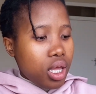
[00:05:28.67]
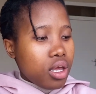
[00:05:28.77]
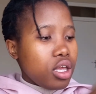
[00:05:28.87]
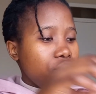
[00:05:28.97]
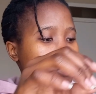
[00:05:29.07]

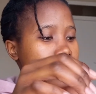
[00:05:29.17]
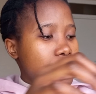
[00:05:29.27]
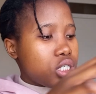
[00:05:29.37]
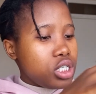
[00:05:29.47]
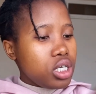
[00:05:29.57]
if
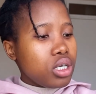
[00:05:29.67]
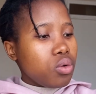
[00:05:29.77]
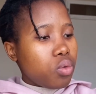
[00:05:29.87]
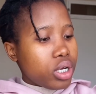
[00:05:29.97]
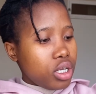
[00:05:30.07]

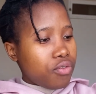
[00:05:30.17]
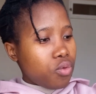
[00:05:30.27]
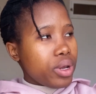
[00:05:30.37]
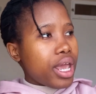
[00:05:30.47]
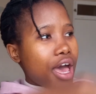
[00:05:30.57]

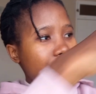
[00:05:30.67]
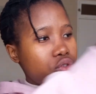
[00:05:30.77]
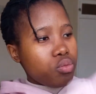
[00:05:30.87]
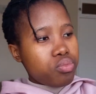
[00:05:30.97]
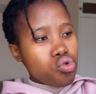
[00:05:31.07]
we have to
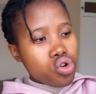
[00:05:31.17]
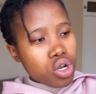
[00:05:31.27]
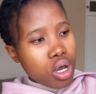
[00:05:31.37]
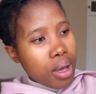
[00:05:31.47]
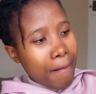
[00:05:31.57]
put
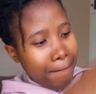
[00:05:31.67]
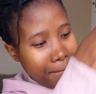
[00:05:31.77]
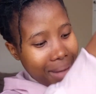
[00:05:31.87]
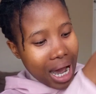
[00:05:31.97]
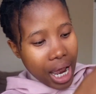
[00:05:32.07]

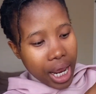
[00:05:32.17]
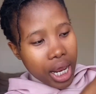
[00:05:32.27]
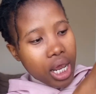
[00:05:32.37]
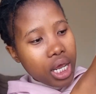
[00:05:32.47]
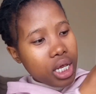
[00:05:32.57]

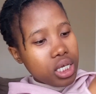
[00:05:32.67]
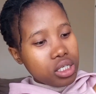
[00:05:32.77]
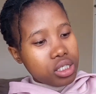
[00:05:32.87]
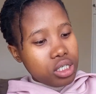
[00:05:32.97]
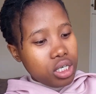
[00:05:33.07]
you
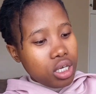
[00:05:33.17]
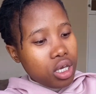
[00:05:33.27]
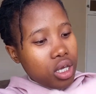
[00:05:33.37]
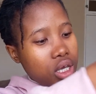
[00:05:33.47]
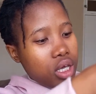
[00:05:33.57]
see,
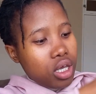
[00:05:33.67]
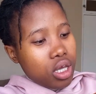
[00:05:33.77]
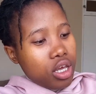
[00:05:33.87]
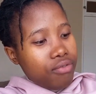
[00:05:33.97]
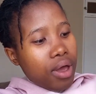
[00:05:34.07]

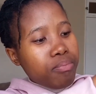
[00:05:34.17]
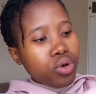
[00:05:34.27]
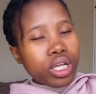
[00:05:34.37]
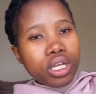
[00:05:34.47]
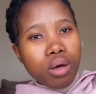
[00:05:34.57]
if I put it
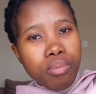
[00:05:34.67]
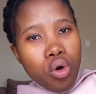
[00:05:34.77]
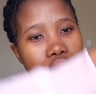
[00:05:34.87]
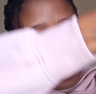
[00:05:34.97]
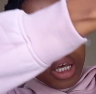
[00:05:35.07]
in a
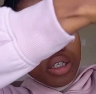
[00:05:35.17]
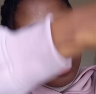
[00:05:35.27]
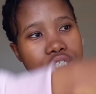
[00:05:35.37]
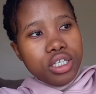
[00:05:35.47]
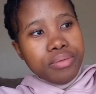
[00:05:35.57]
ponytail, you
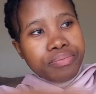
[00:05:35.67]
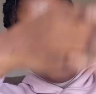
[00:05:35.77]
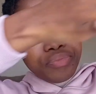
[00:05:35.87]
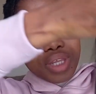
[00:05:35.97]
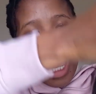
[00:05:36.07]
see,
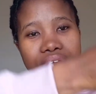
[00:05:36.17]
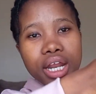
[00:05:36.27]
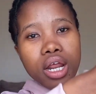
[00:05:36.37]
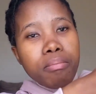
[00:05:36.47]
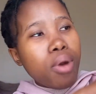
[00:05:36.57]
I
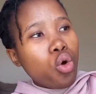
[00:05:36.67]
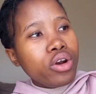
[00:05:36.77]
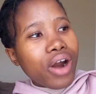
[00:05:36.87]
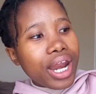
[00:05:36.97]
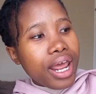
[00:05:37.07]
didn't blow
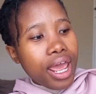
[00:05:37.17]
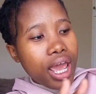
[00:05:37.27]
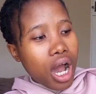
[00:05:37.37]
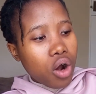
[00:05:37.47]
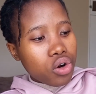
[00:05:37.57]
dry the hair
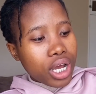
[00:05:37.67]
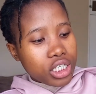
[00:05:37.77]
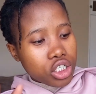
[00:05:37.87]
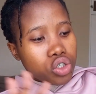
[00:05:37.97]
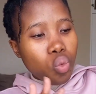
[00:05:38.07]
out, I
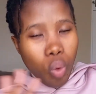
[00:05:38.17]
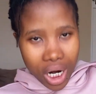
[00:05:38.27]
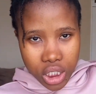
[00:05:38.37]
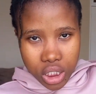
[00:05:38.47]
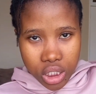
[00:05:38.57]
just
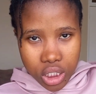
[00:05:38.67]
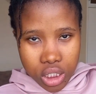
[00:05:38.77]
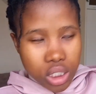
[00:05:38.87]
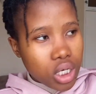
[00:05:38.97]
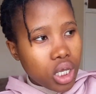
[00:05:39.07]
washed it
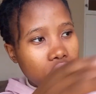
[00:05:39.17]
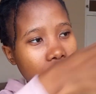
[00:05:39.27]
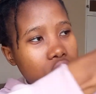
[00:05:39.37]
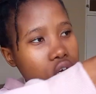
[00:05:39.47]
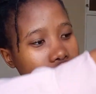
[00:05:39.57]
yesterday. So